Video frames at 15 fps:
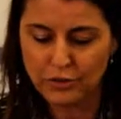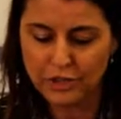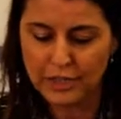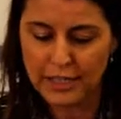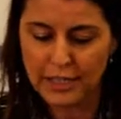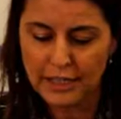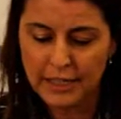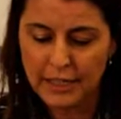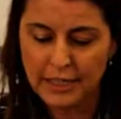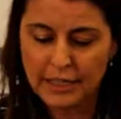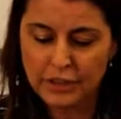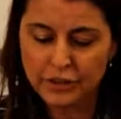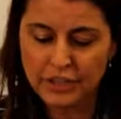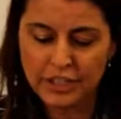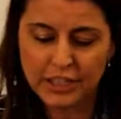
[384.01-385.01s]
She had,
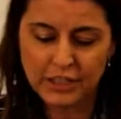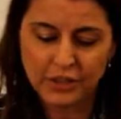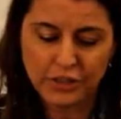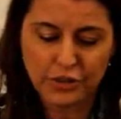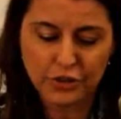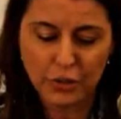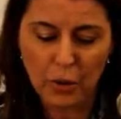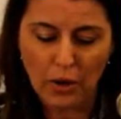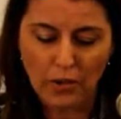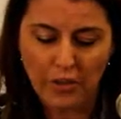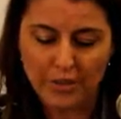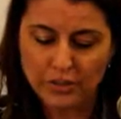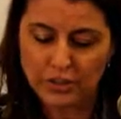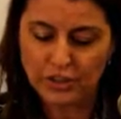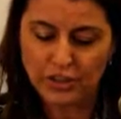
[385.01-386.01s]
you know, she didn't do all the
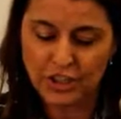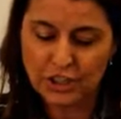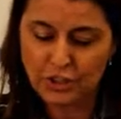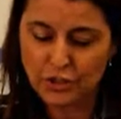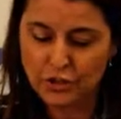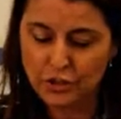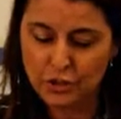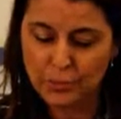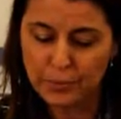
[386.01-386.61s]
things that she could do,